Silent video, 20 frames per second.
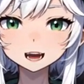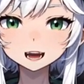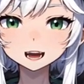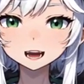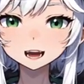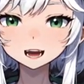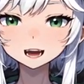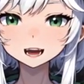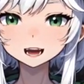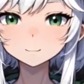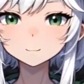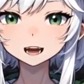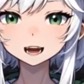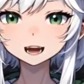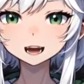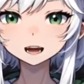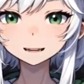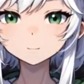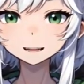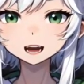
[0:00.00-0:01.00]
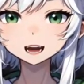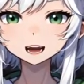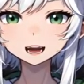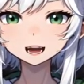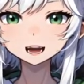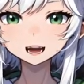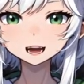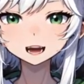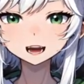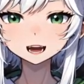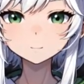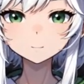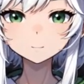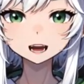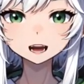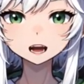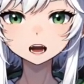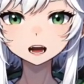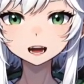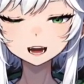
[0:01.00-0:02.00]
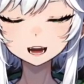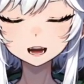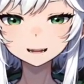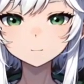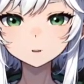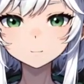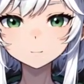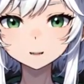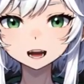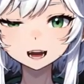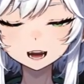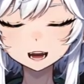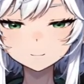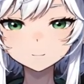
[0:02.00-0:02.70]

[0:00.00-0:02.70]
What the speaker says: this VTubing content creation and streaming the game on